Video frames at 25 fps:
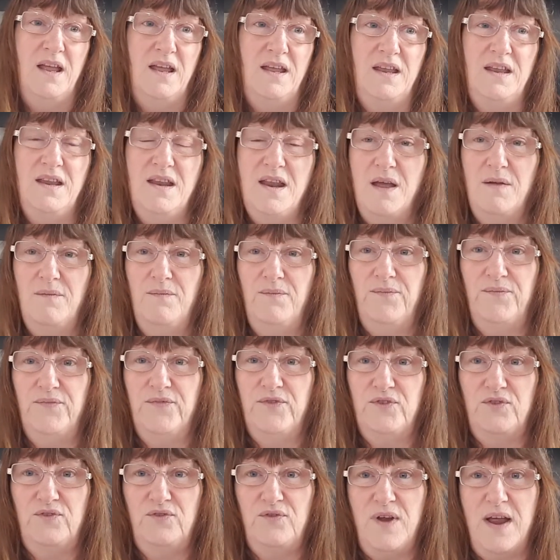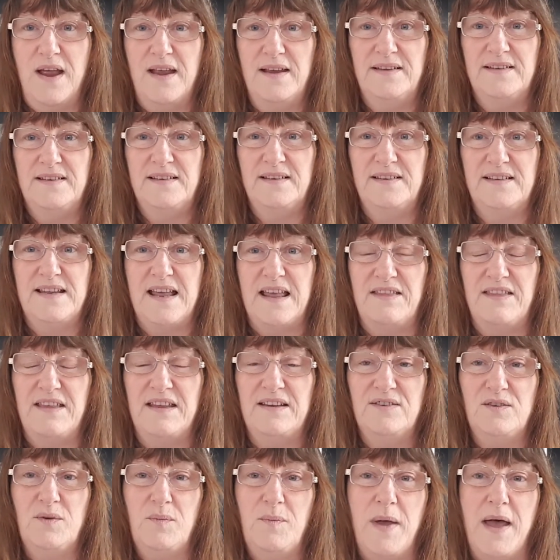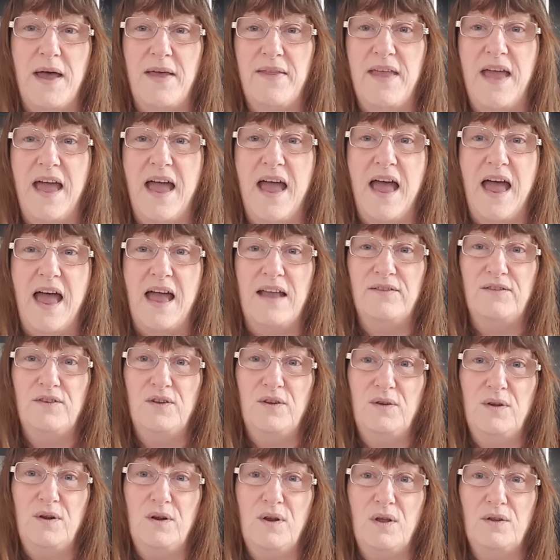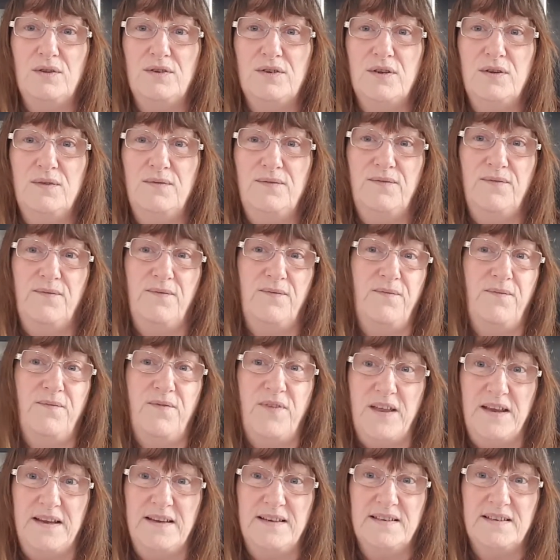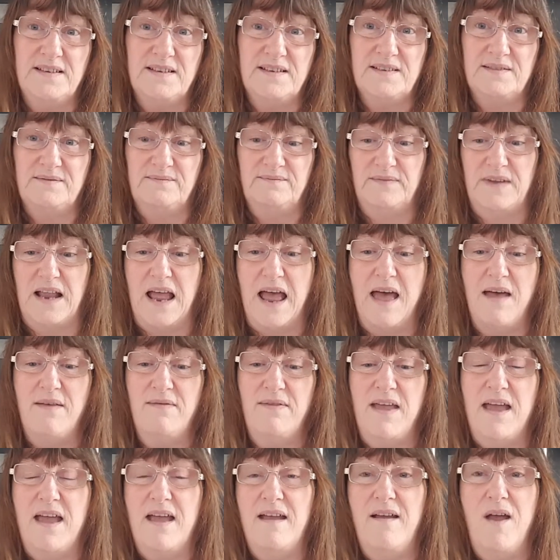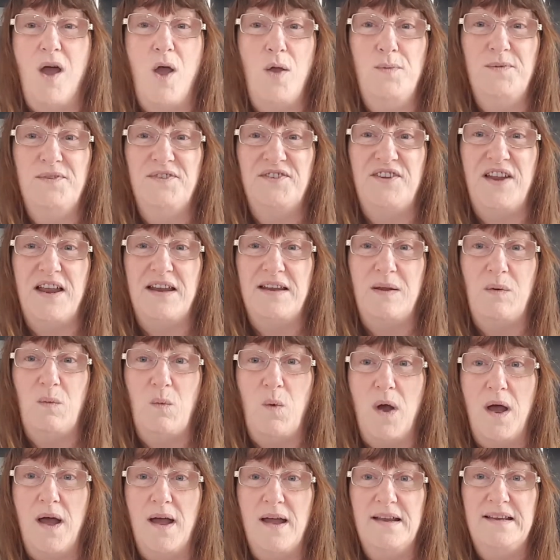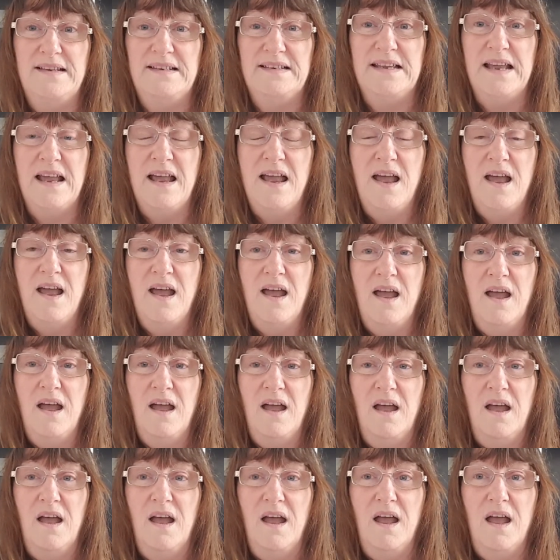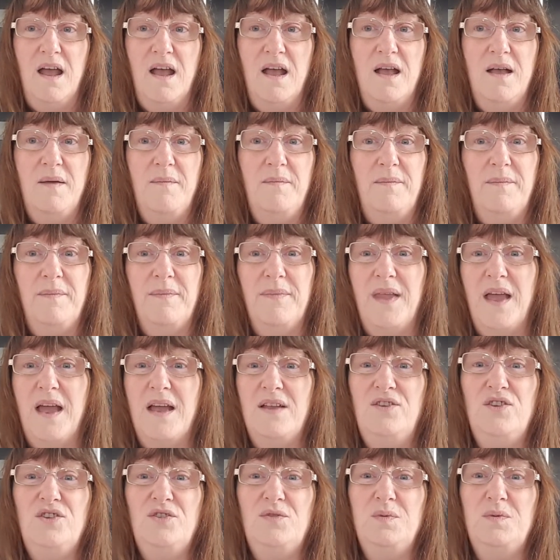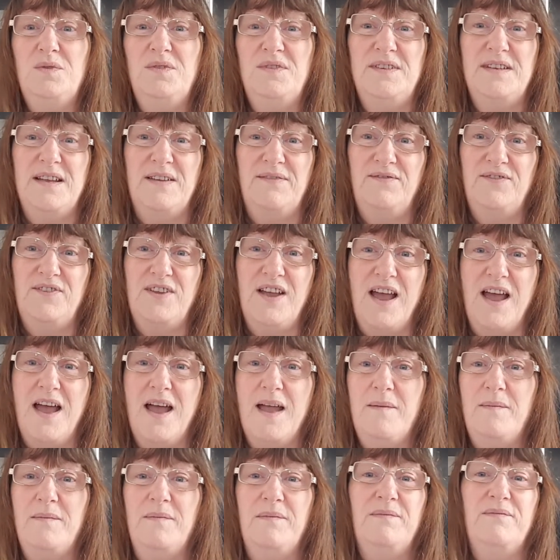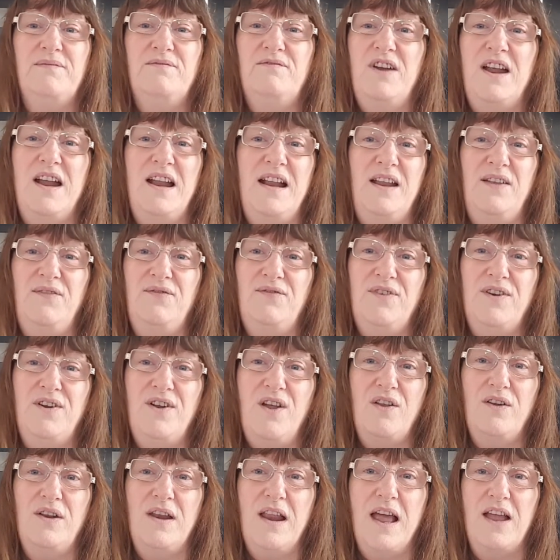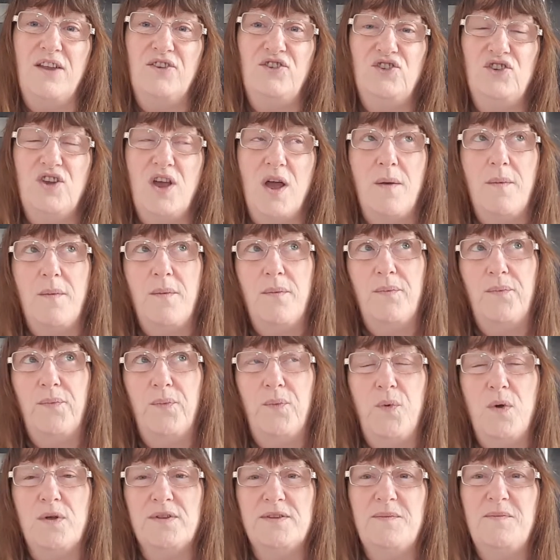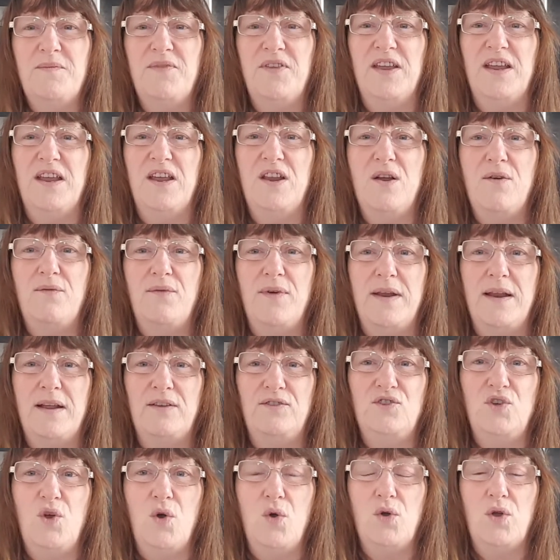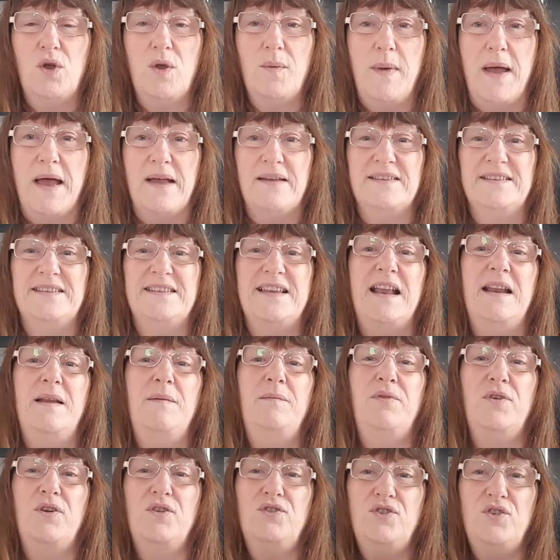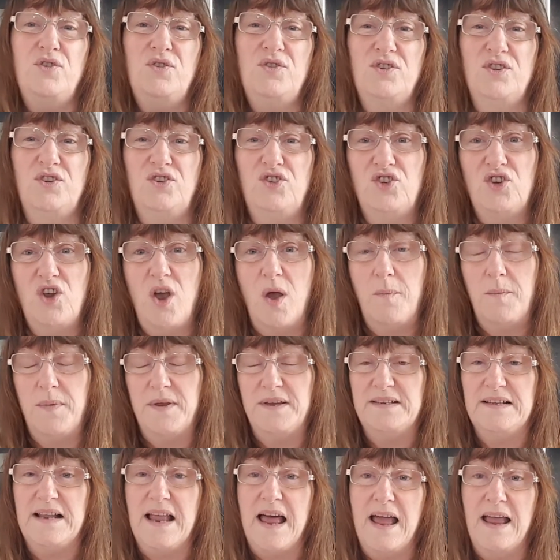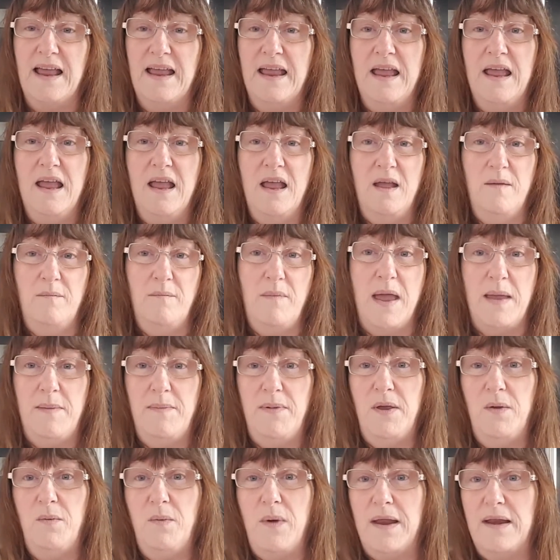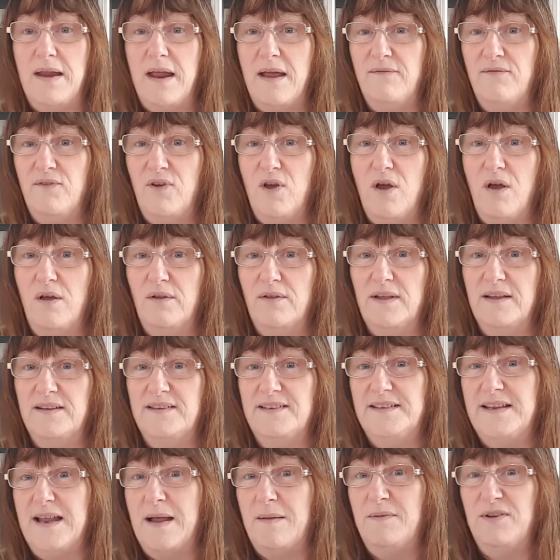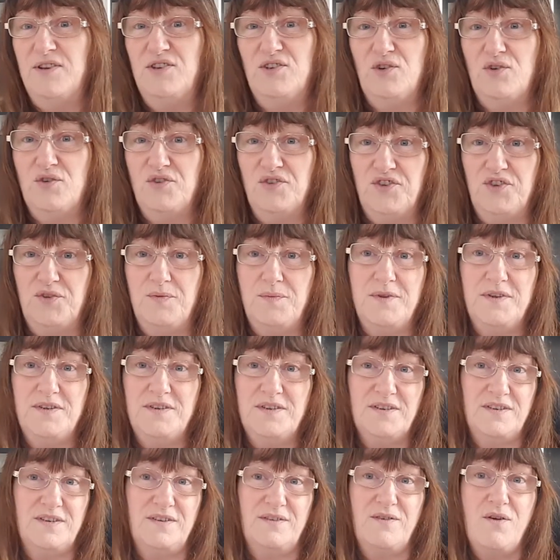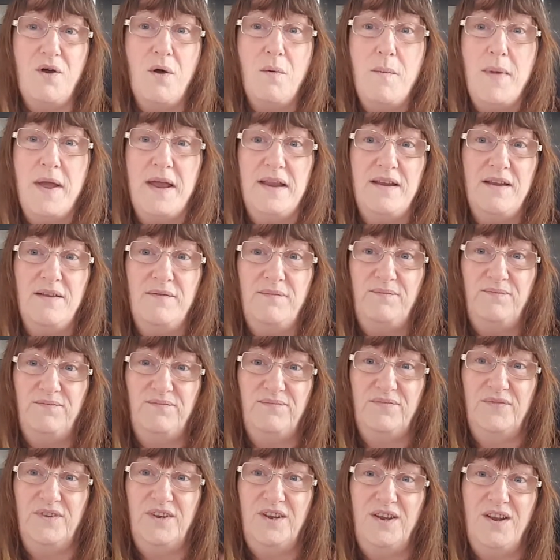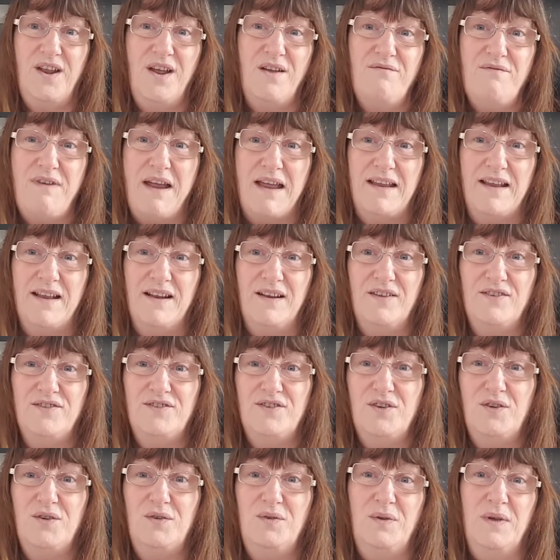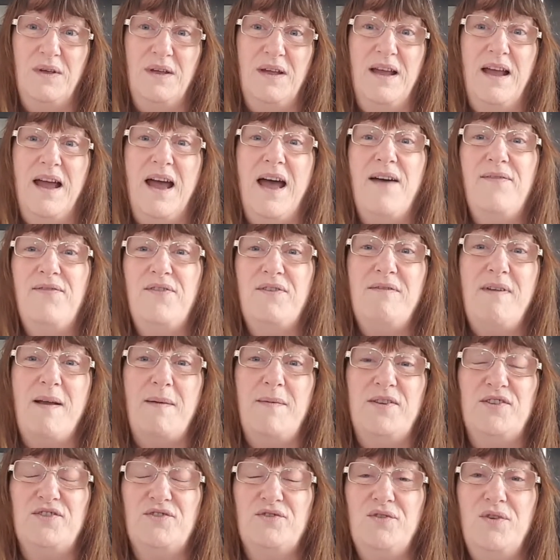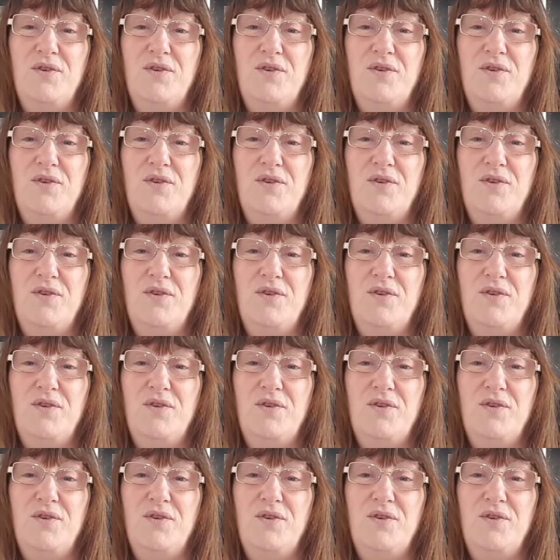you know, trying to set things up out there and doing a lot of things out there homesteading-wise, I just wouldn't have time really for an online shop. What I'm thinking of when I talk about selling produce a shop is like maybe when I've got established customers come in and, you know, regulars who have the rabbits